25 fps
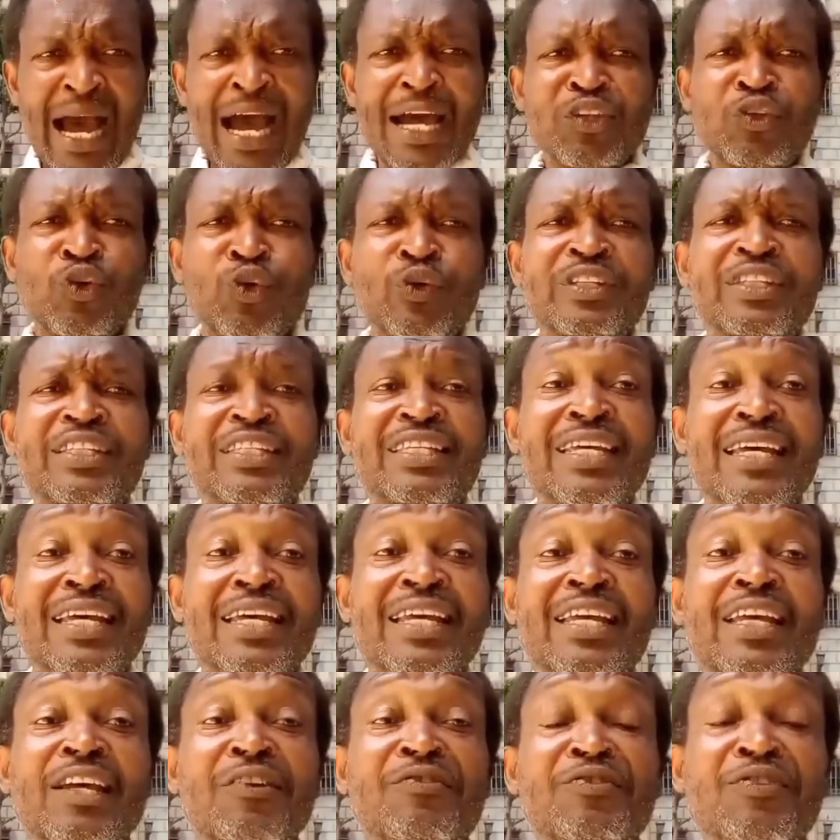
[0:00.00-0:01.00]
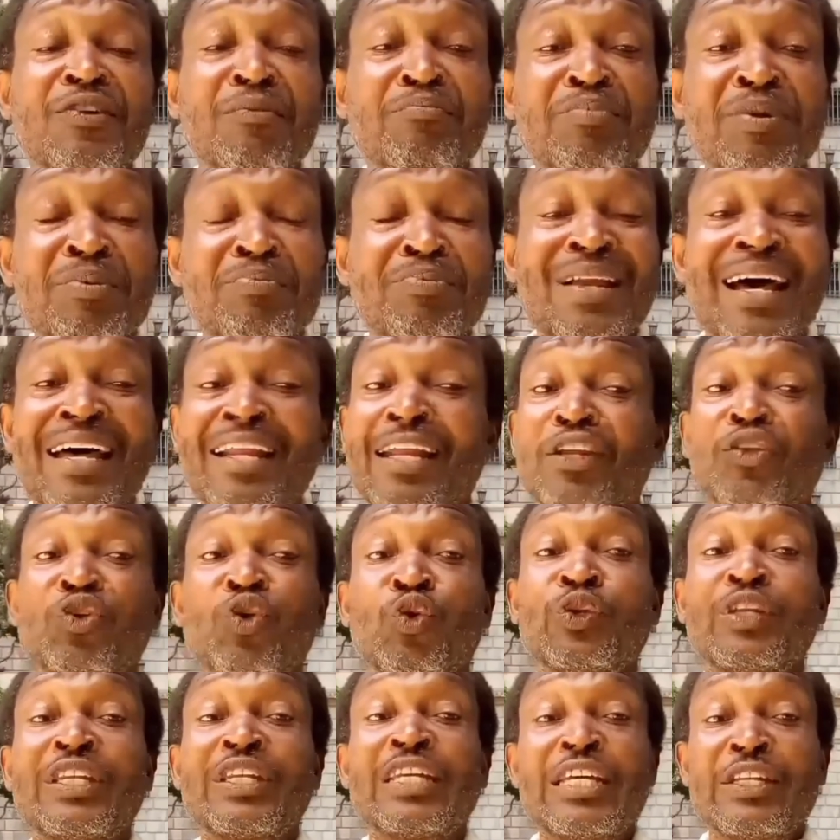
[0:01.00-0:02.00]
I don't take gifts from people and I
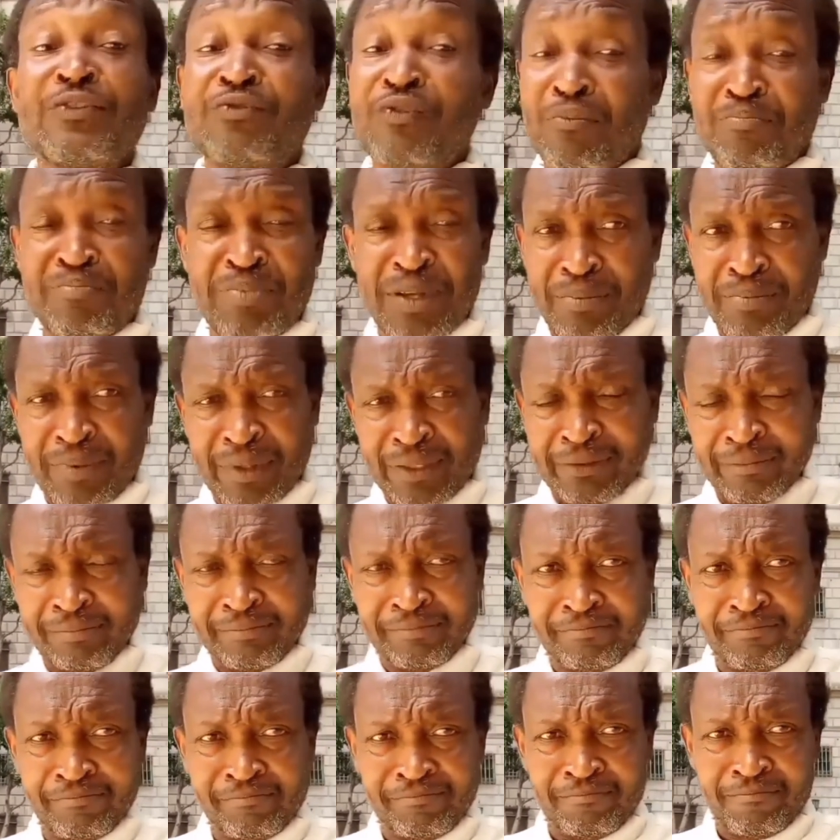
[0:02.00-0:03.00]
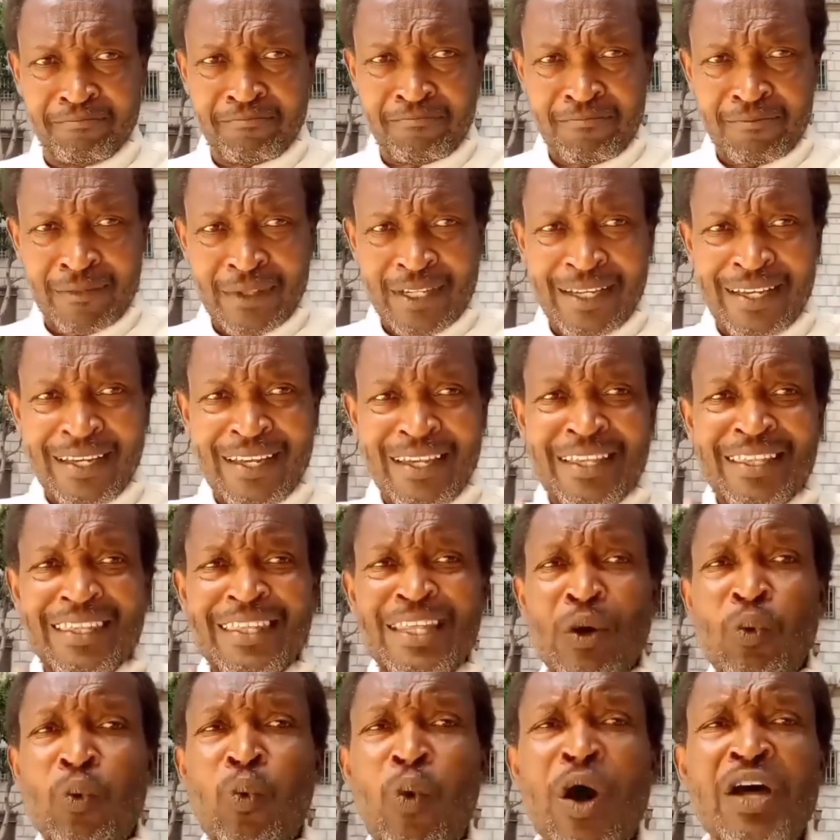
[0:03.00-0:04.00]
don't eat from people.
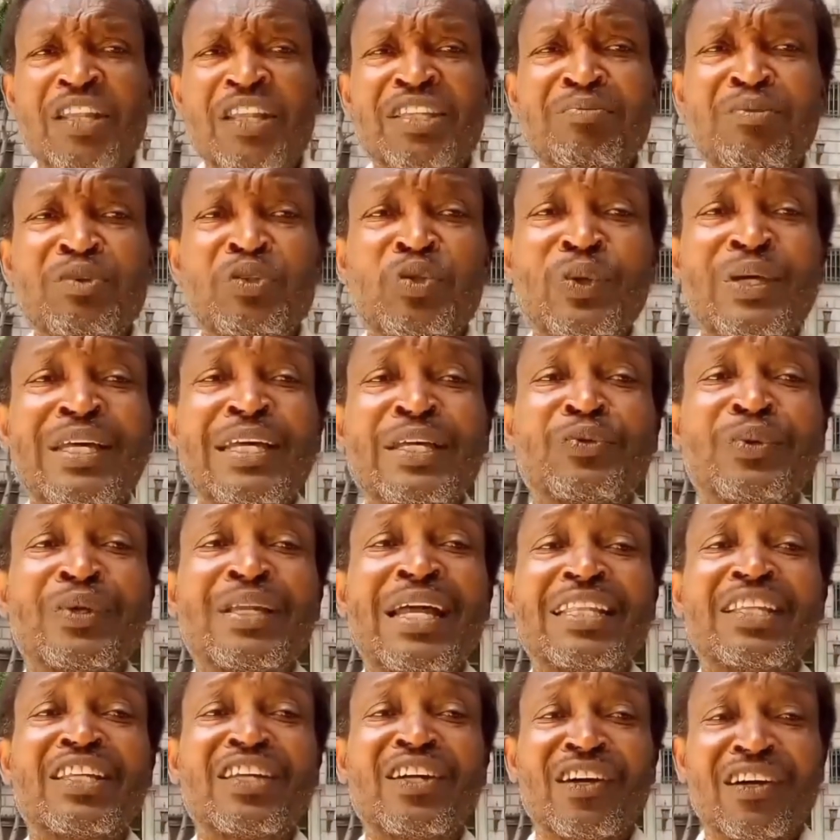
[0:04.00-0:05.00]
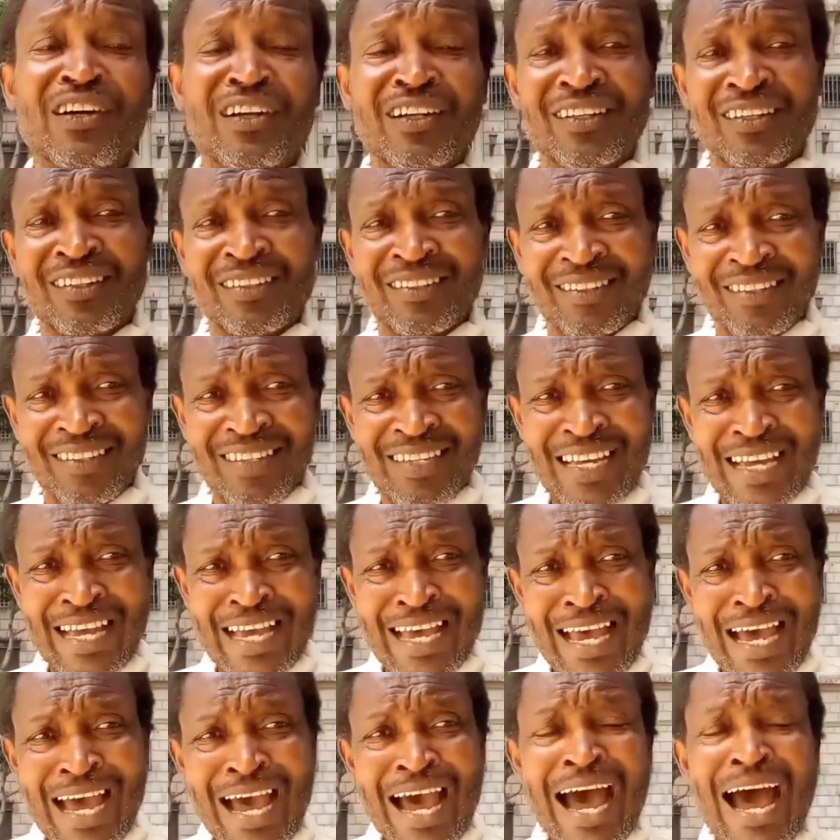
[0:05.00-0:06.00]
They wanted me to eat with that girl,
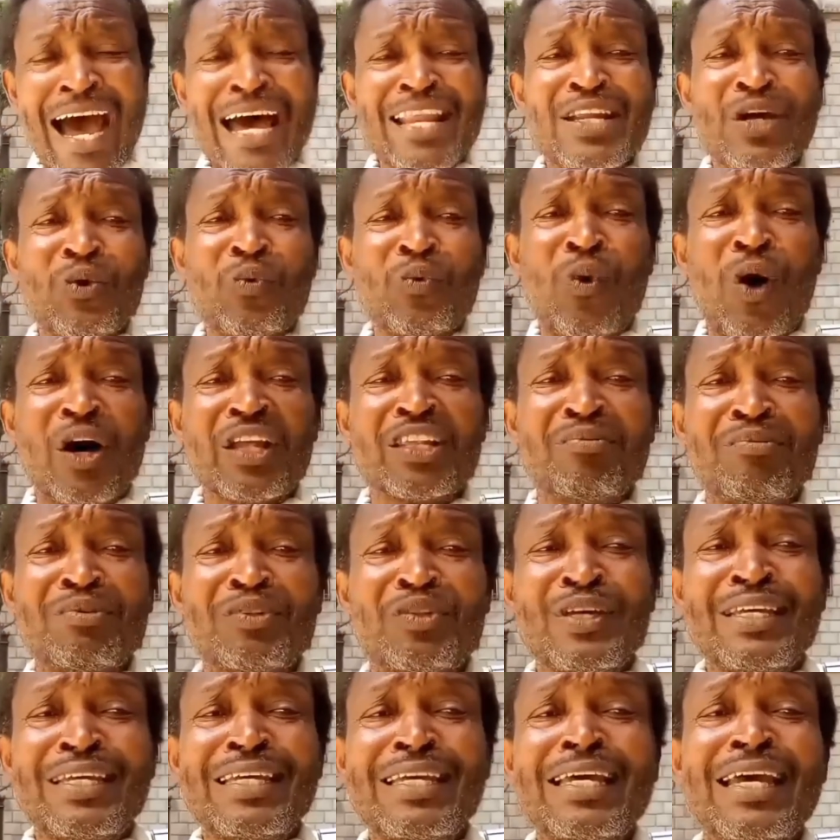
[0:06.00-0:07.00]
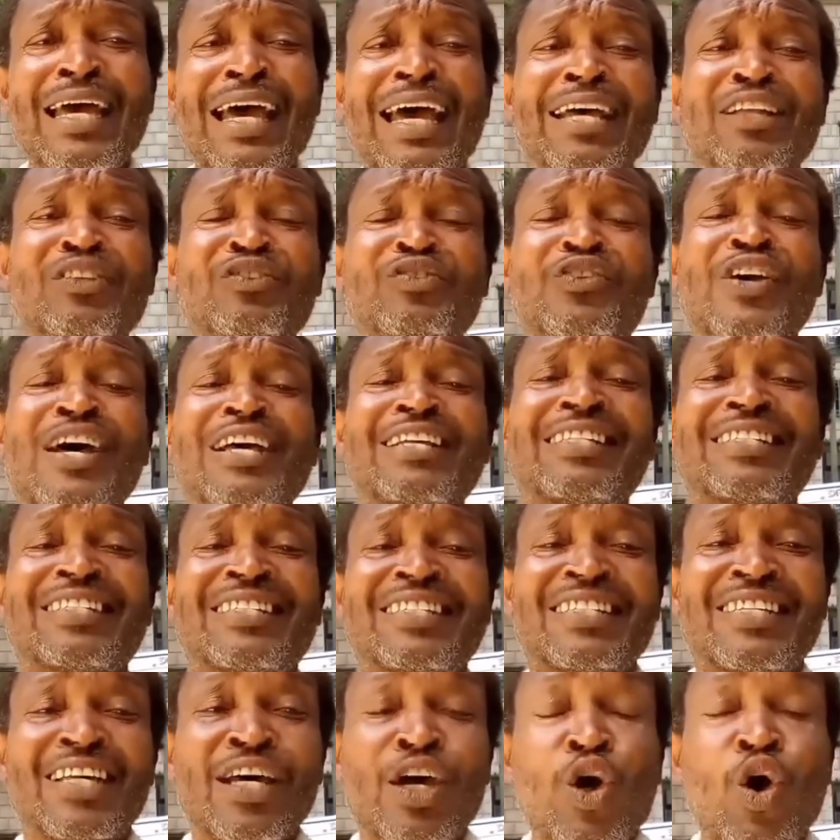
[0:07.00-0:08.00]
and they wanted me to
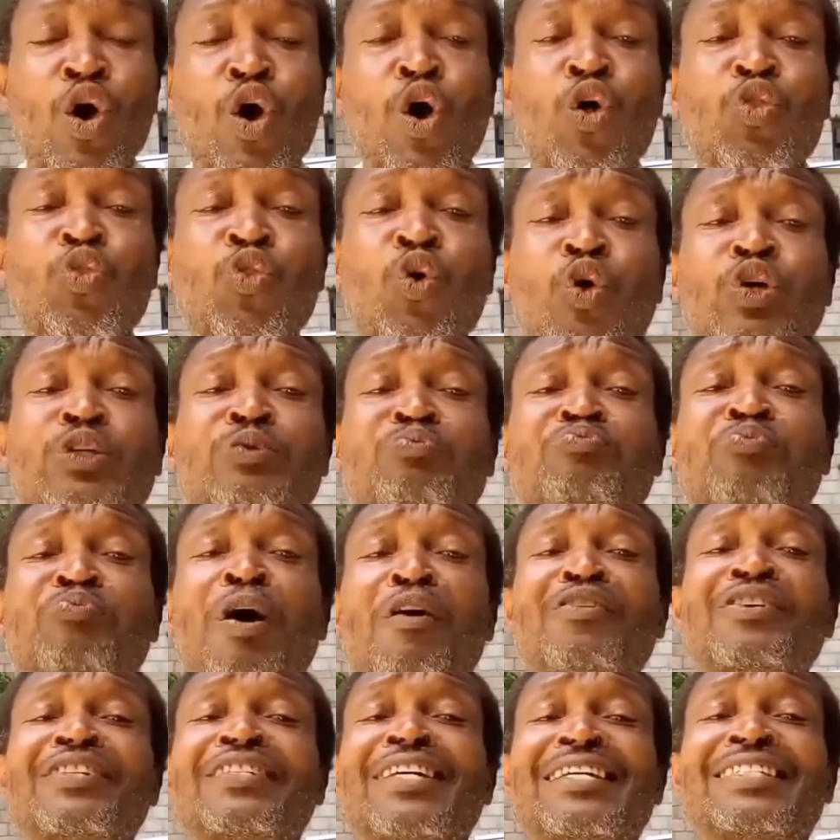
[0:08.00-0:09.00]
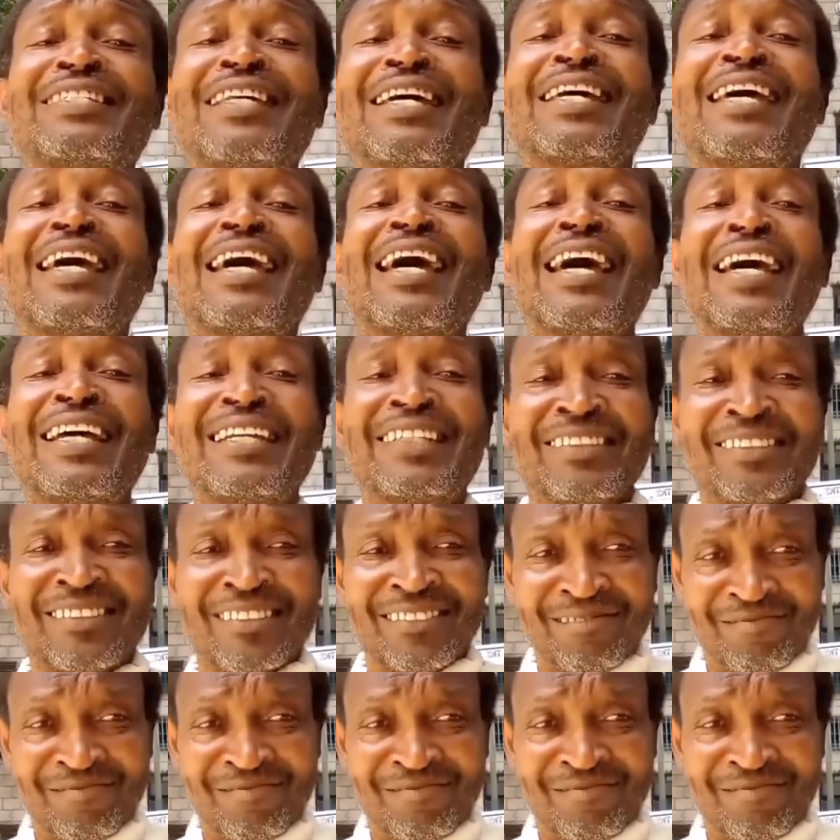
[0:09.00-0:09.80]
ingest those parasites again